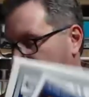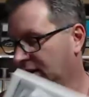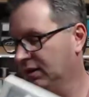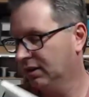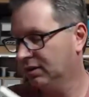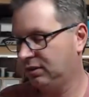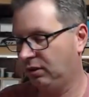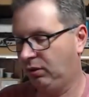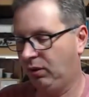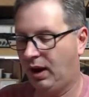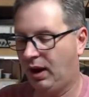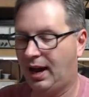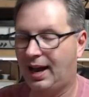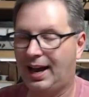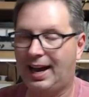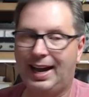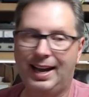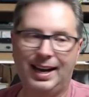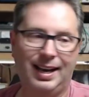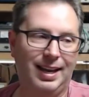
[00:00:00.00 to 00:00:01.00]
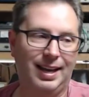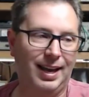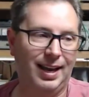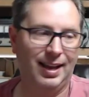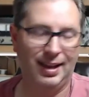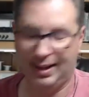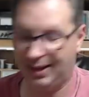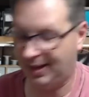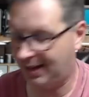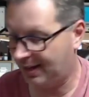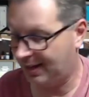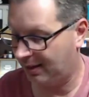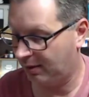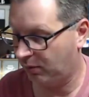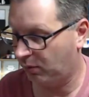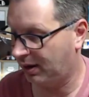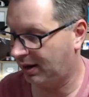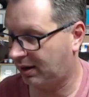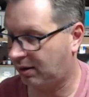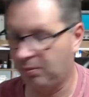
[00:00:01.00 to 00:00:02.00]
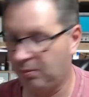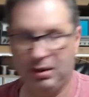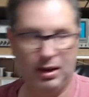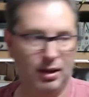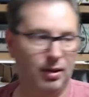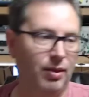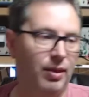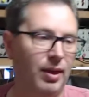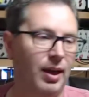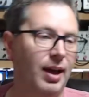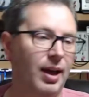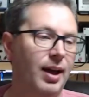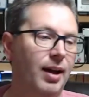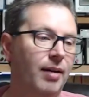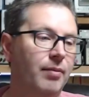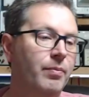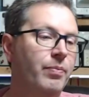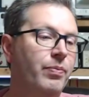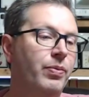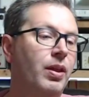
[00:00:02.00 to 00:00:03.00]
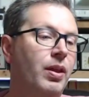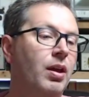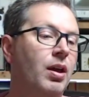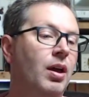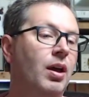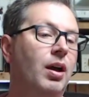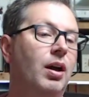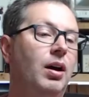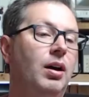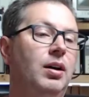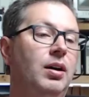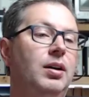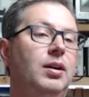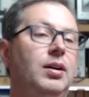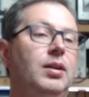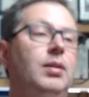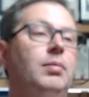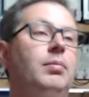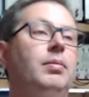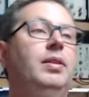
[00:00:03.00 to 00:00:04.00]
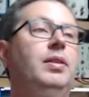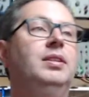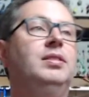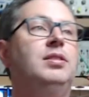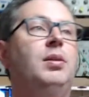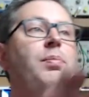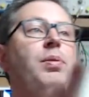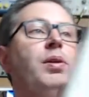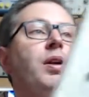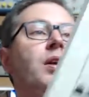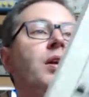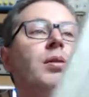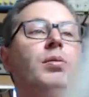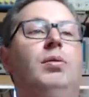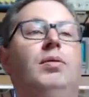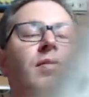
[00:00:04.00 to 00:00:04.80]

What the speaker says: So highly recommend that. This is a pretty good one,